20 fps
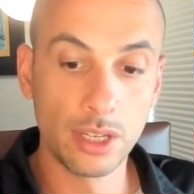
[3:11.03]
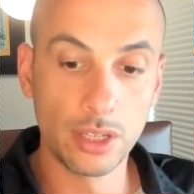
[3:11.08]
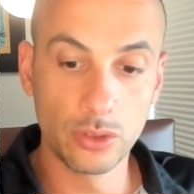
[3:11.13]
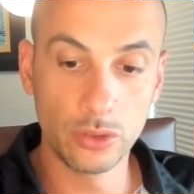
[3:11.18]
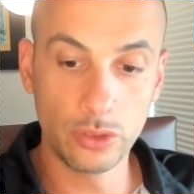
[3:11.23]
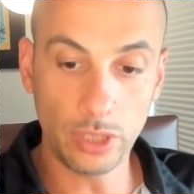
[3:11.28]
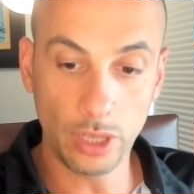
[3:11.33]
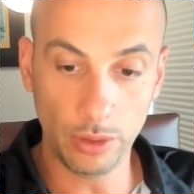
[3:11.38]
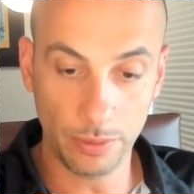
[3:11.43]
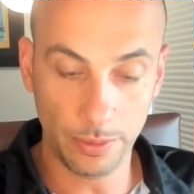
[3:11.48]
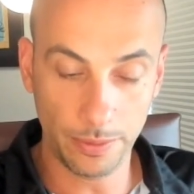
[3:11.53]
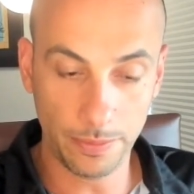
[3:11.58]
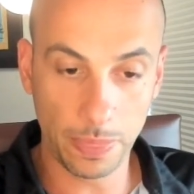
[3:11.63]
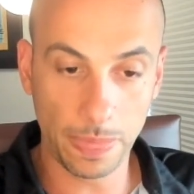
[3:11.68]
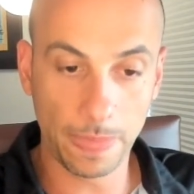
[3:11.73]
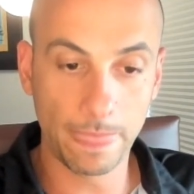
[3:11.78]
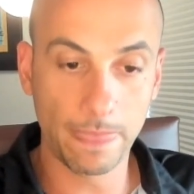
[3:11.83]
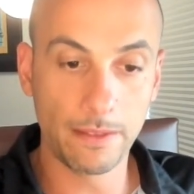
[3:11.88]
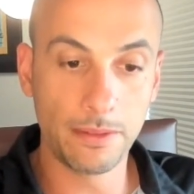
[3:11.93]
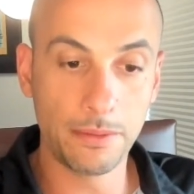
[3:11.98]
So
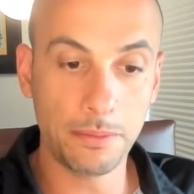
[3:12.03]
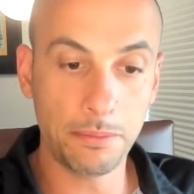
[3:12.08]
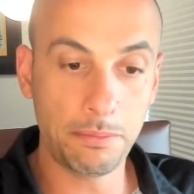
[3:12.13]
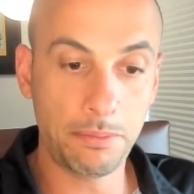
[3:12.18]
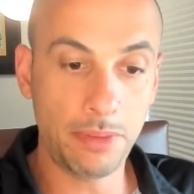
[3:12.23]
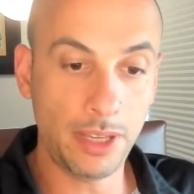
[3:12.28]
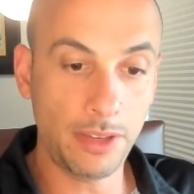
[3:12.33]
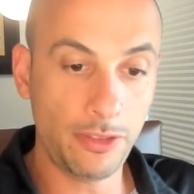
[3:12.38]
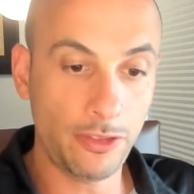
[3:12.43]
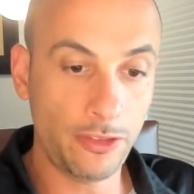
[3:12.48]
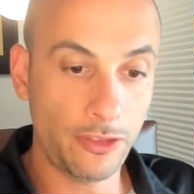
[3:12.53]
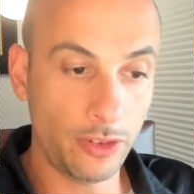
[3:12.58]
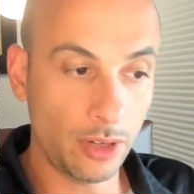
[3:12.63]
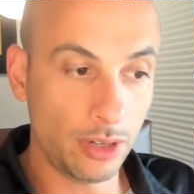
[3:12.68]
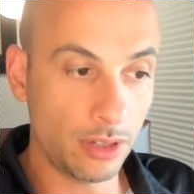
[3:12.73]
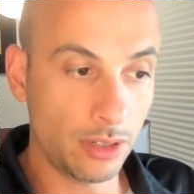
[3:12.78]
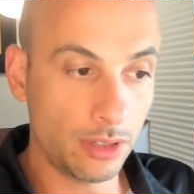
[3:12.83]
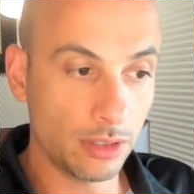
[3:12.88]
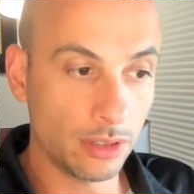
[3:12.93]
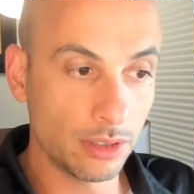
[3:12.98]

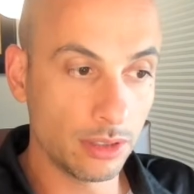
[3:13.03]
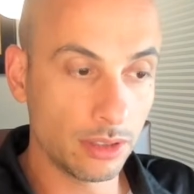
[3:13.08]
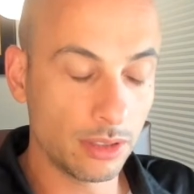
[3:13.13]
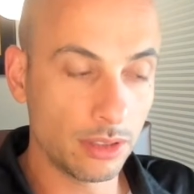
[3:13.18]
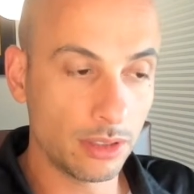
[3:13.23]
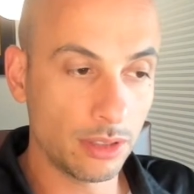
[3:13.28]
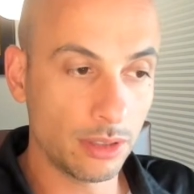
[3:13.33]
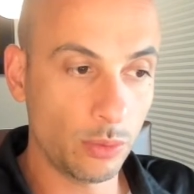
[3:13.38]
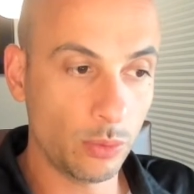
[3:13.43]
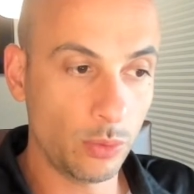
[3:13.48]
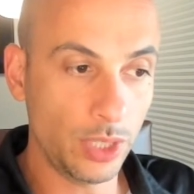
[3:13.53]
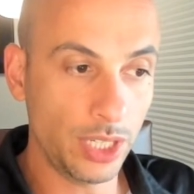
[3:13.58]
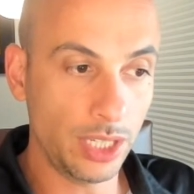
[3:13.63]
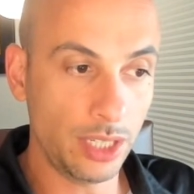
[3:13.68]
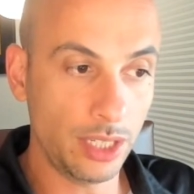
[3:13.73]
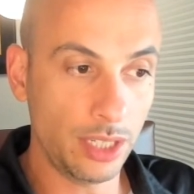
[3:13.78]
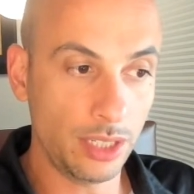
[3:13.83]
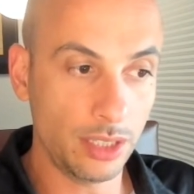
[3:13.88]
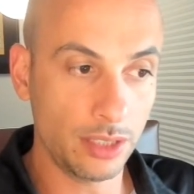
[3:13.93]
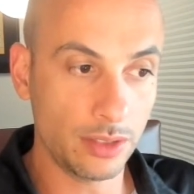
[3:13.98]
before
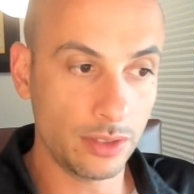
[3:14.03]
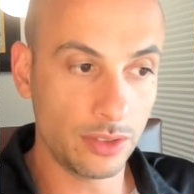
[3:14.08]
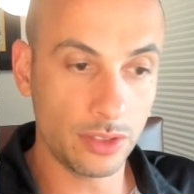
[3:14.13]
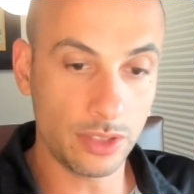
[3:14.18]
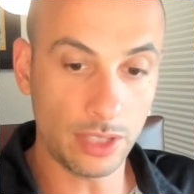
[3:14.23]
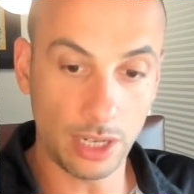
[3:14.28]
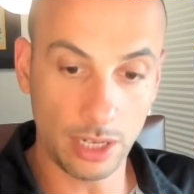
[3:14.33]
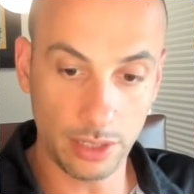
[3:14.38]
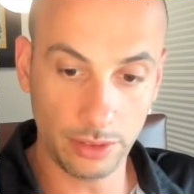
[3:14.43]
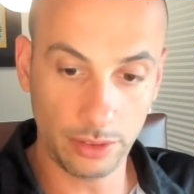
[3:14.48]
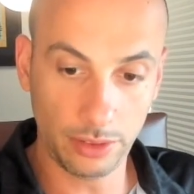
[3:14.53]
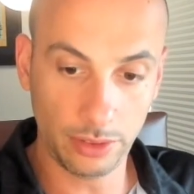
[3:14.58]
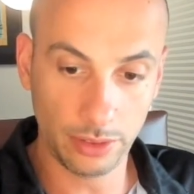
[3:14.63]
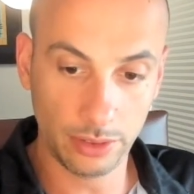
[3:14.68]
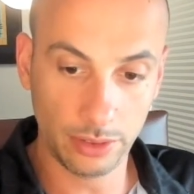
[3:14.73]
we start,